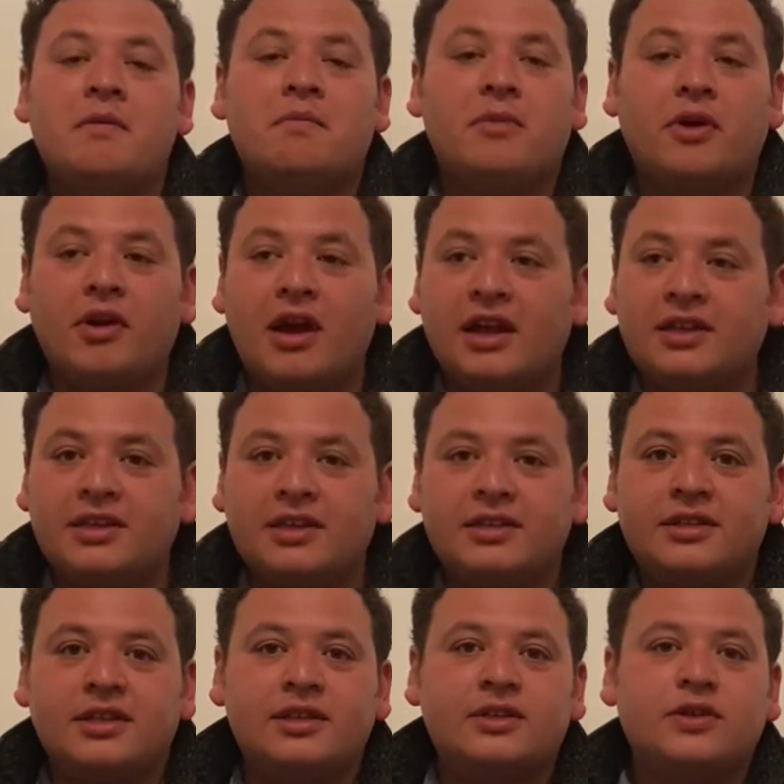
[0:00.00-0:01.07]

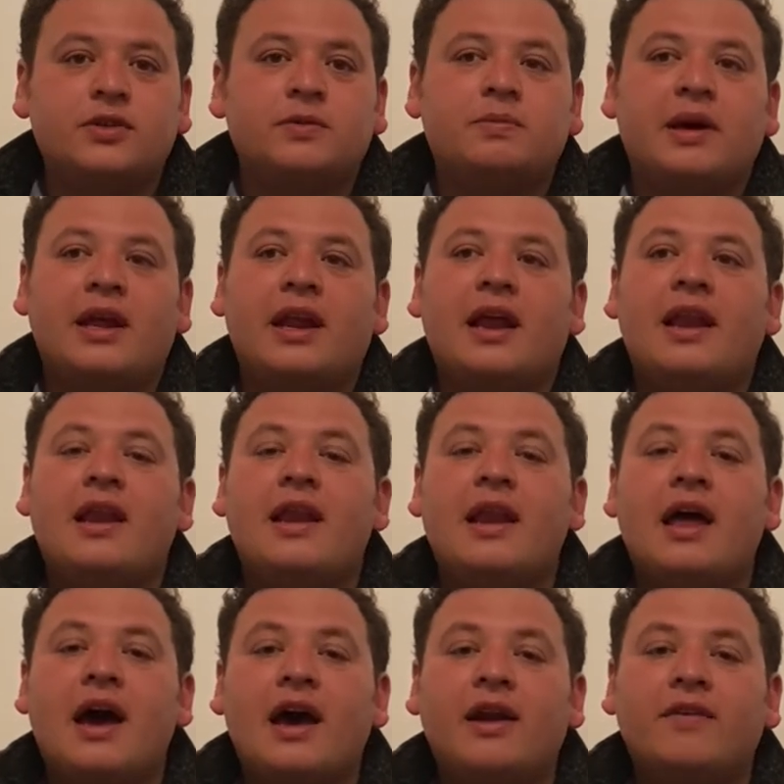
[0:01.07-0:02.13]
mariachis, it's used by a
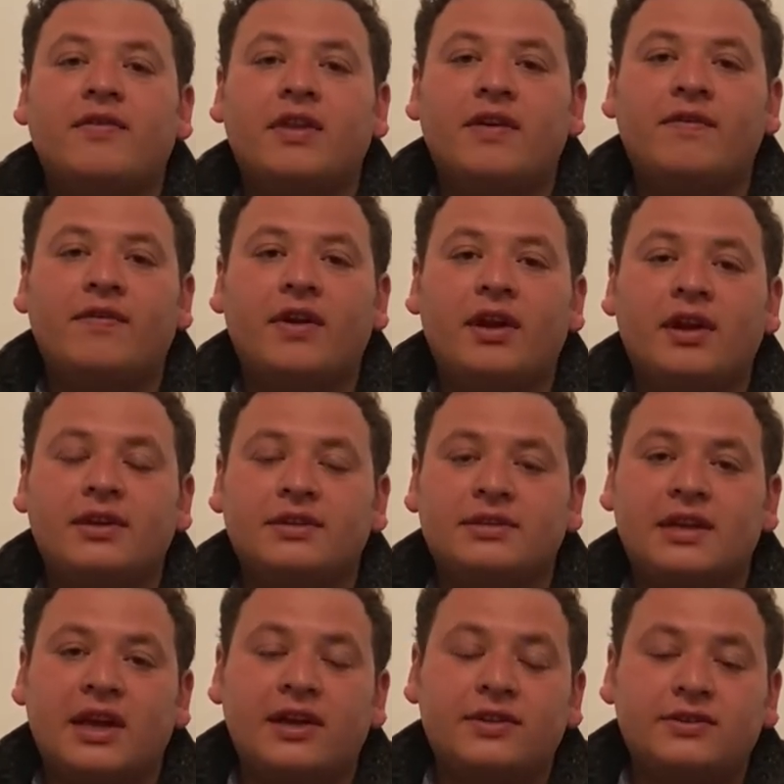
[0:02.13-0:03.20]
lot of different
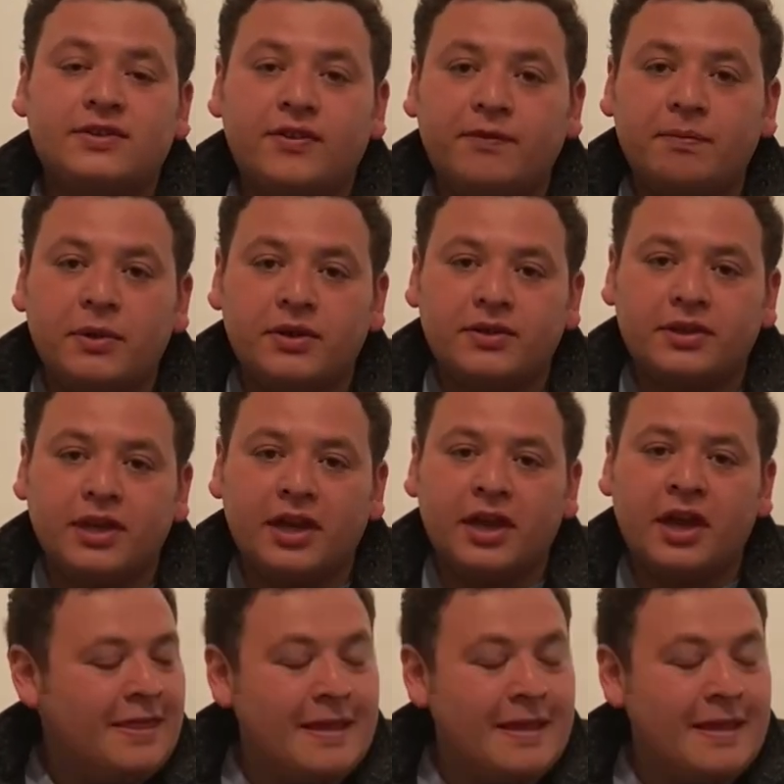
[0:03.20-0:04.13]
styles of music.